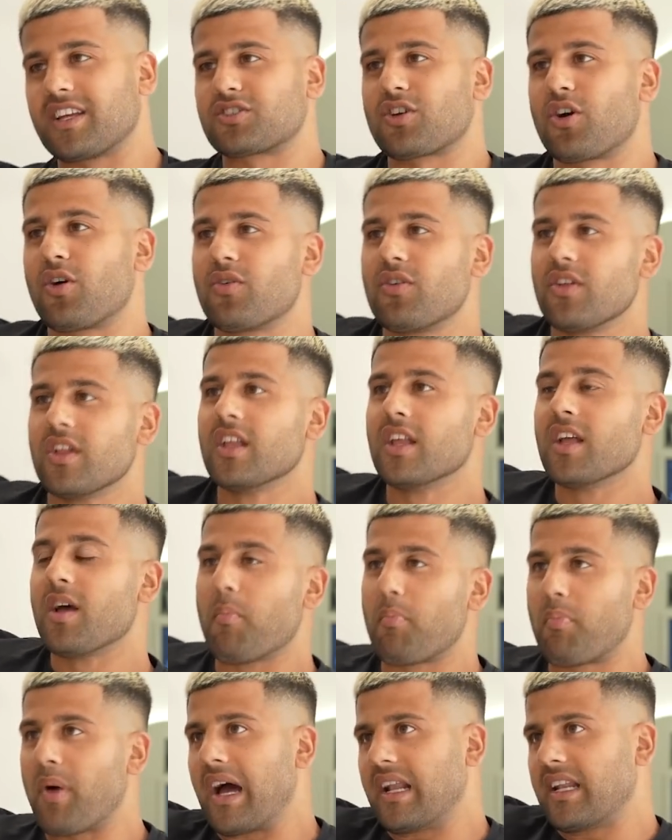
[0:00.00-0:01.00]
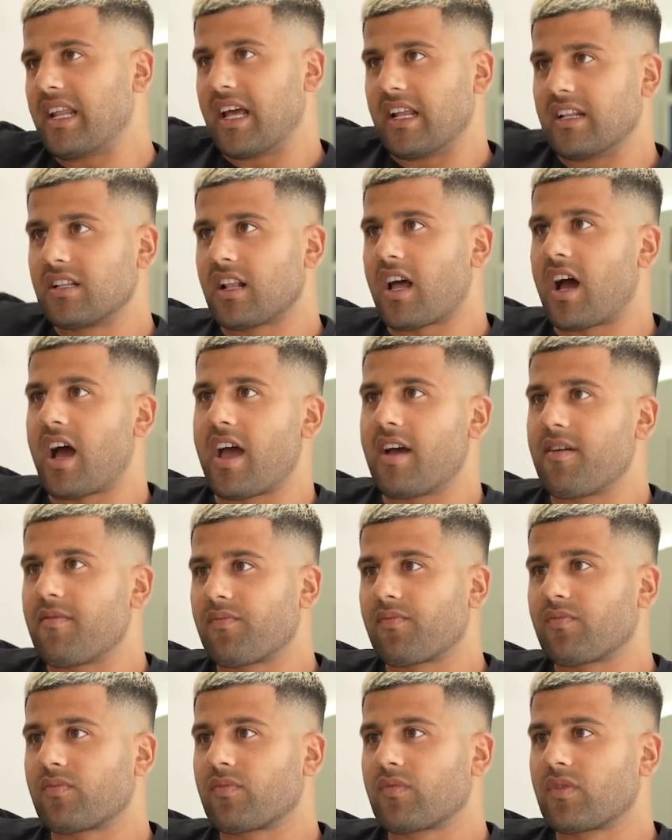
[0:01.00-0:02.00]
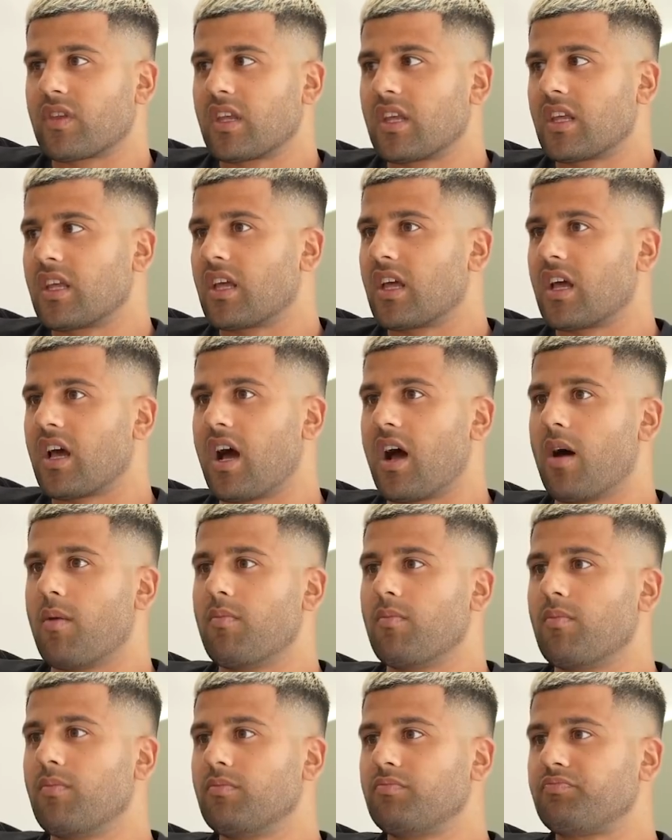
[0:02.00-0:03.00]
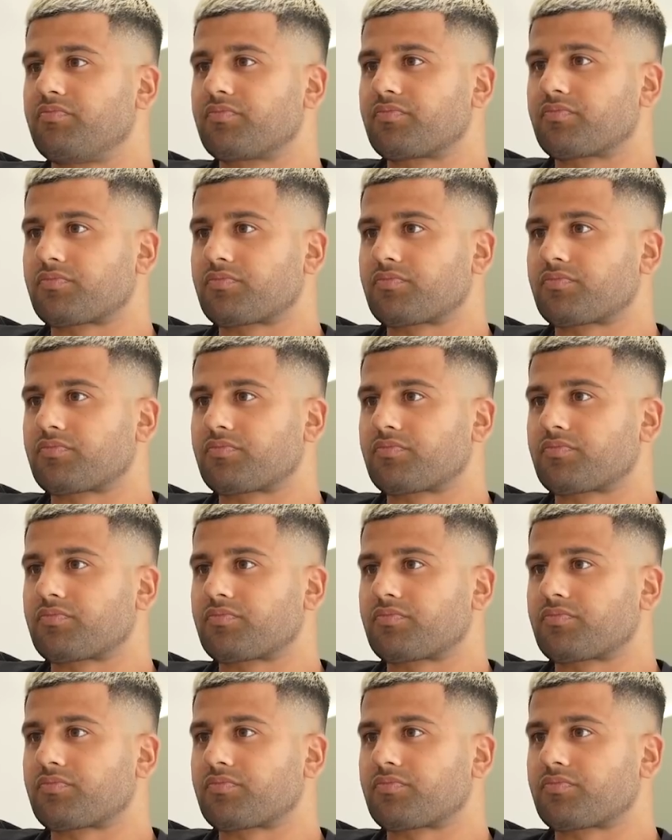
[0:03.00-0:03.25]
So back then, like, going